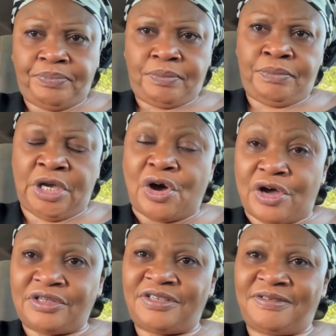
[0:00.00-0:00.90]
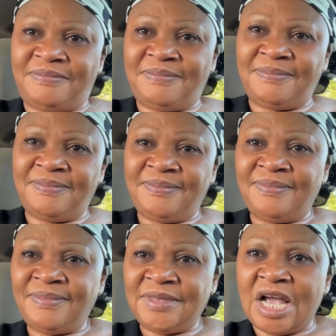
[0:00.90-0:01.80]
because
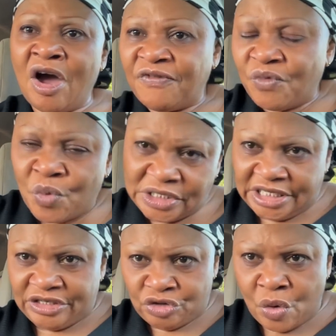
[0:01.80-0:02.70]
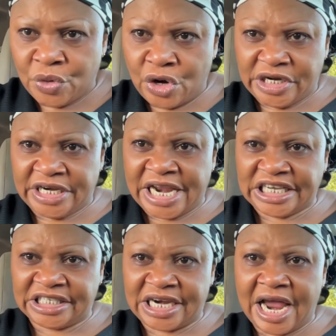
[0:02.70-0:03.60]
of what is going on in
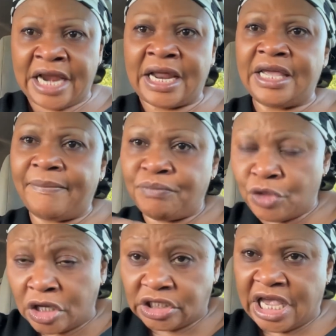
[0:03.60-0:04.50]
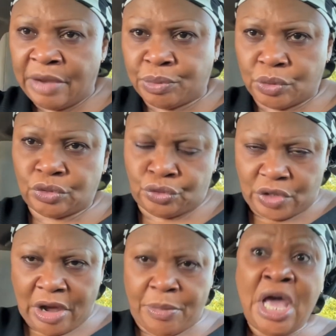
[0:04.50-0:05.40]
Nigeria, and I am not able to
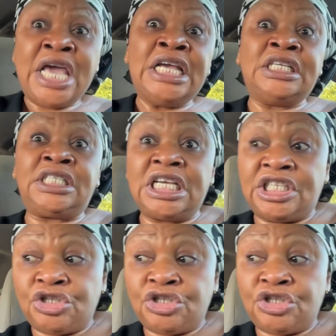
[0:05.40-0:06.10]
help. You see, the